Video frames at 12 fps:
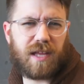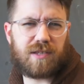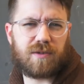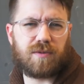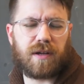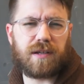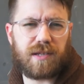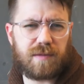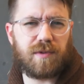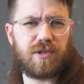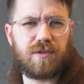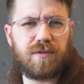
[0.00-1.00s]
That's a cool idea.
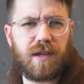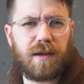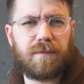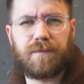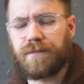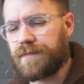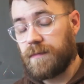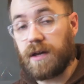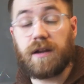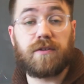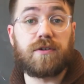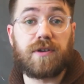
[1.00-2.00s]
Somebody should do that.
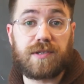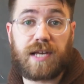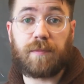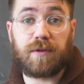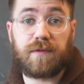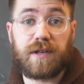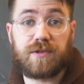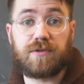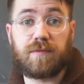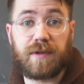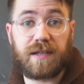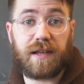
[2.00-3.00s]
Another good example of
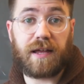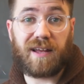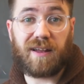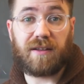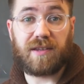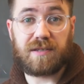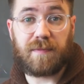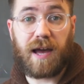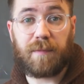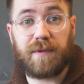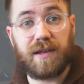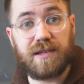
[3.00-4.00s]
history being laid out on this
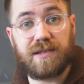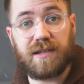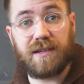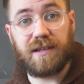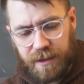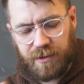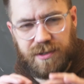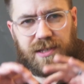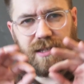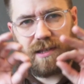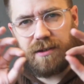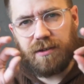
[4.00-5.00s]
map is there's
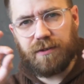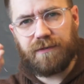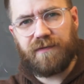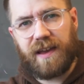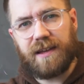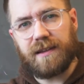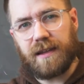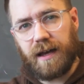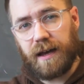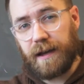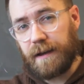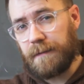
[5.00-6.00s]
this little faint
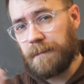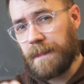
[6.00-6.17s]
line